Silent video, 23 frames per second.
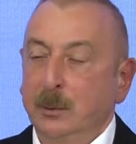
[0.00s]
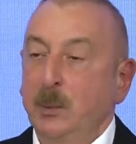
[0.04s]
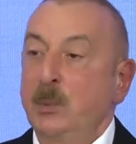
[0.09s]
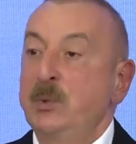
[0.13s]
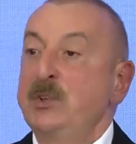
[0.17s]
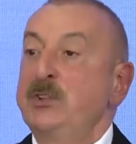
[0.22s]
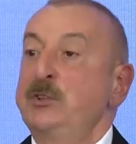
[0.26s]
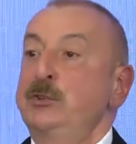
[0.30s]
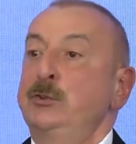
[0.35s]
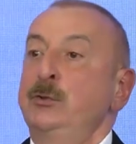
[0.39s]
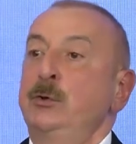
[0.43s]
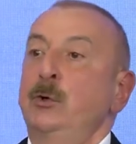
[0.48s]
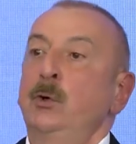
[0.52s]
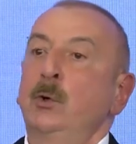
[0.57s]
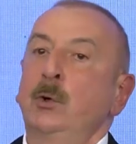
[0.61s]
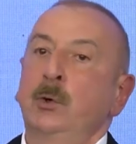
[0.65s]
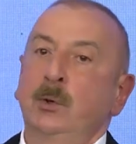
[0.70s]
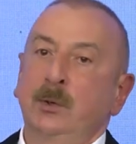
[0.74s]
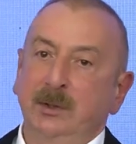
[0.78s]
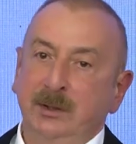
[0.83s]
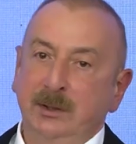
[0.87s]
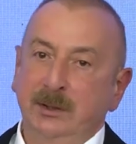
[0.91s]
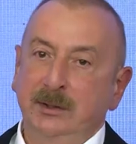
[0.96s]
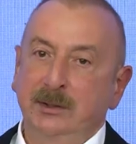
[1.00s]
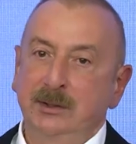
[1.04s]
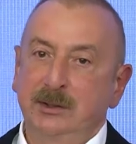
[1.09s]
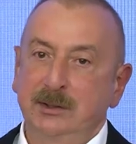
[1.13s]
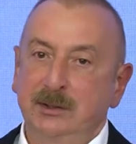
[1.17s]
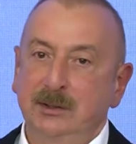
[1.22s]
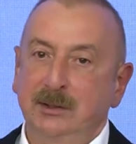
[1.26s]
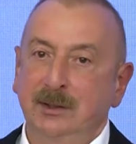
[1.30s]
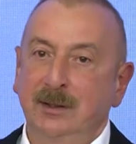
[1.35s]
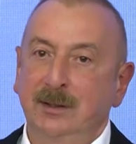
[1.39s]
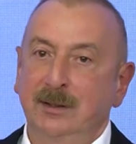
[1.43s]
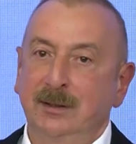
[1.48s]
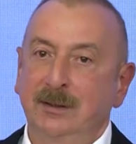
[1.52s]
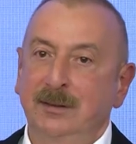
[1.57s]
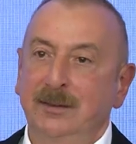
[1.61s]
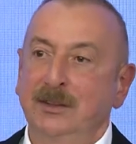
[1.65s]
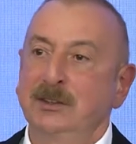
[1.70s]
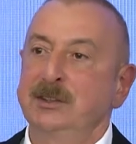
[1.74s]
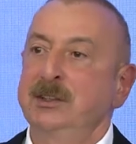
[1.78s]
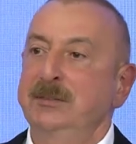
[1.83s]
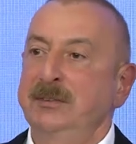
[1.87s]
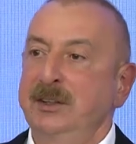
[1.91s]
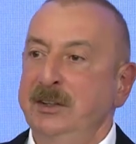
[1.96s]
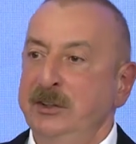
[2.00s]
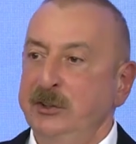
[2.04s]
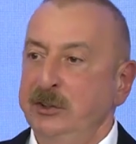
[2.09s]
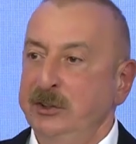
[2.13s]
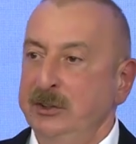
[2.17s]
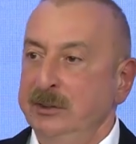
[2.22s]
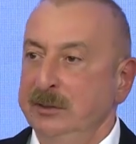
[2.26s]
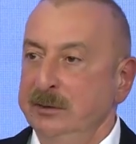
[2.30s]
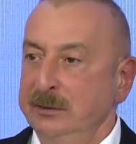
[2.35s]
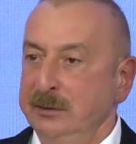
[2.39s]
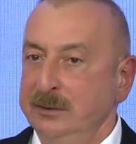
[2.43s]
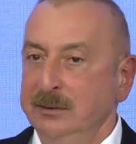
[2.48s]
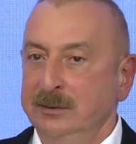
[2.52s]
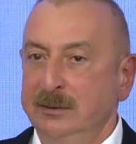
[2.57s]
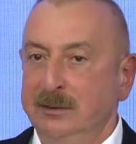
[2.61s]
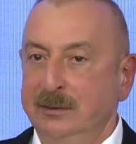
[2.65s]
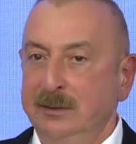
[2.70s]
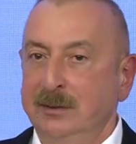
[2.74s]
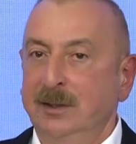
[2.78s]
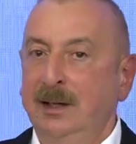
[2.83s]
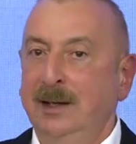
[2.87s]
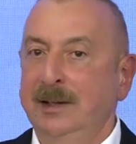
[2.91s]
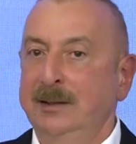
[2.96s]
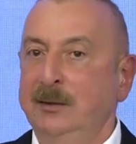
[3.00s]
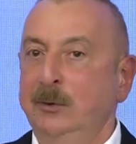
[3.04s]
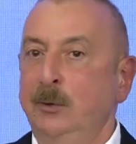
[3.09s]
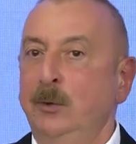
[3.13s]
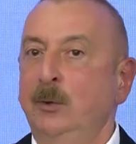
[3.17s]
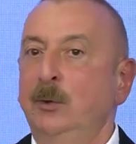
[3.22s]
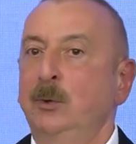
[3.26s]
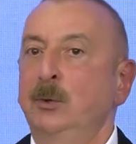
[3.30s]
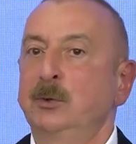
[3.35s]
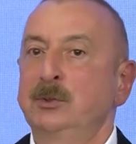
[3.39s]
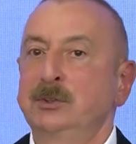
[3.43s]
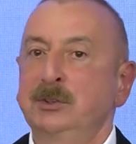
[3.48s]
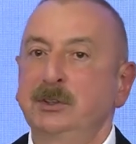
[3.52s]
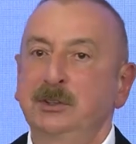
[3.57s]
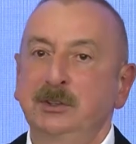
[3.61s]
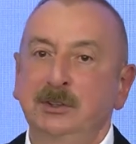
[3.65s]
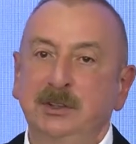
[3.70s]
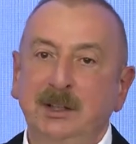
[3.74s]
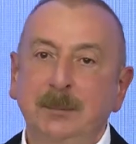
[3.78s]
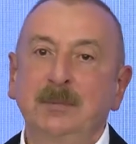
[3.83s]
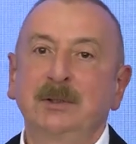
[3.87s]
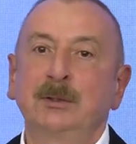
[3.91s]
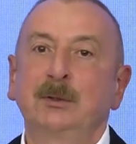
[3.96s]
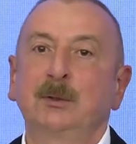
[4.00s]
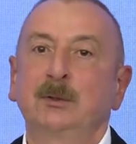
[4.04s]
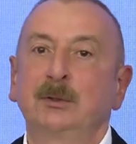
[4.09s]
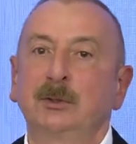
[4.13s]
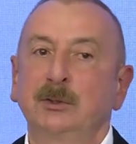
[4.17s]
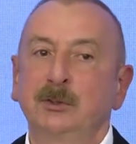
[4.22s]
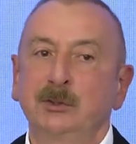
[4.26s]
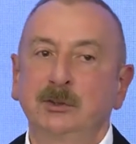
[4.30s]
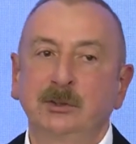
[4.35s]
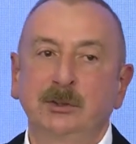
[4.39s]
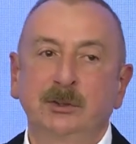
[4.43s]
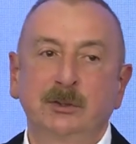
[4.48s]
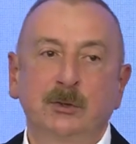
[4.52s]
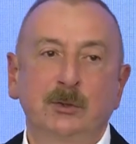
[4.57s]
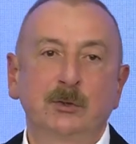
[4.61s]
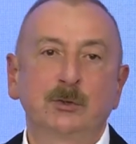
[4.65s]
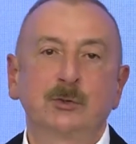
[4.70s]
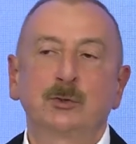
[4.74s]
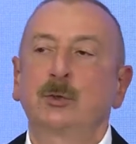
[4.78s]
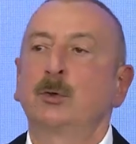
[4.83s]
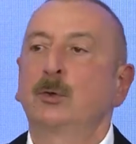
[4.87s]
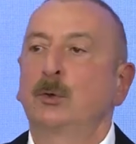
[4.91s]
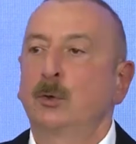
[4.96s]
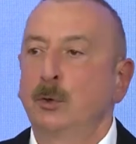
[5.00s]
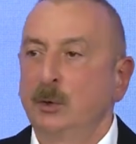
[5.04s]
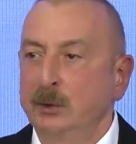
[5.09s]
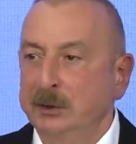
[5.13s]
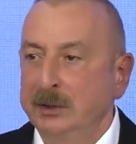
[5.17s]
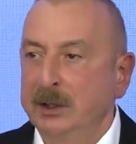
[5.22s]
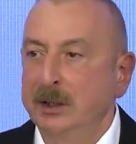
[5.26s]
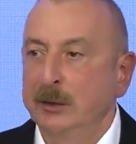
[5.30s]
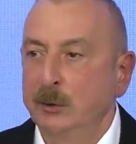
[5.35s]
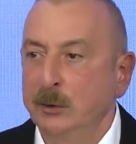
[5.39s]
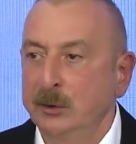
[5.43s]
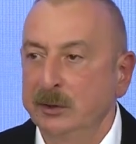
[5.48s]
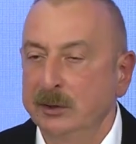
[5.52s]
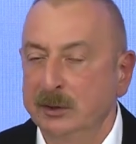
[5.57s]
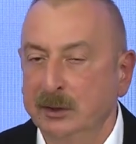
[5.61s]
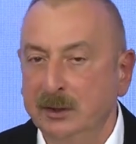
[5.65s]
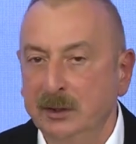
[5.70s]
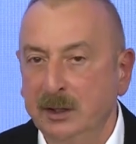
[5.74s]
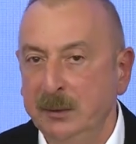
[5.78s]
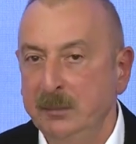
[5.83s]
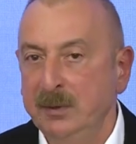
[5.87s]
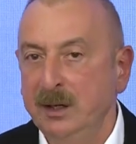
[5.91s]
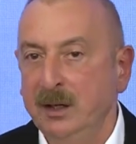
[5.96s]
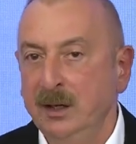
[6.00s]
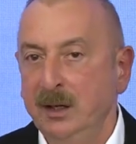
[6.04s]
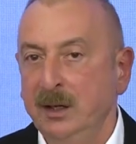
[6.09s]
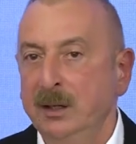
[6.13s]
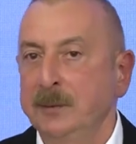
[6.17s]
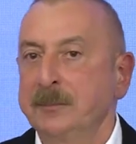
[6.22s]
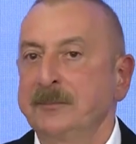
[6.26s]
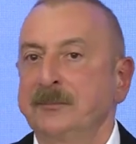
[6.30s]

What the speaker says: withdraw its reservation and all this terminology on so-called Nagorno-Karabakh,